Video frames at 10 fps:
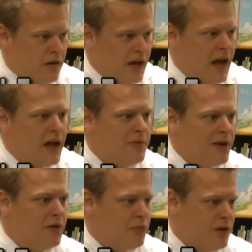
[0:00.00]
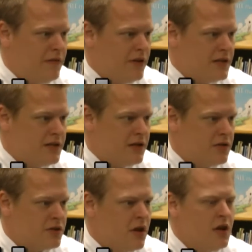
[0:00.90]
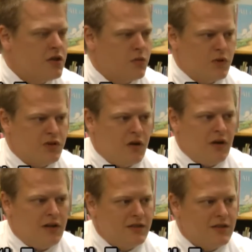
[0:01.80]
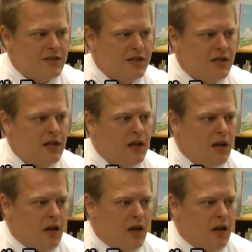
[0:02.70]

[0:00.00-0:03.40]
they had been in previous years. So we're starting to see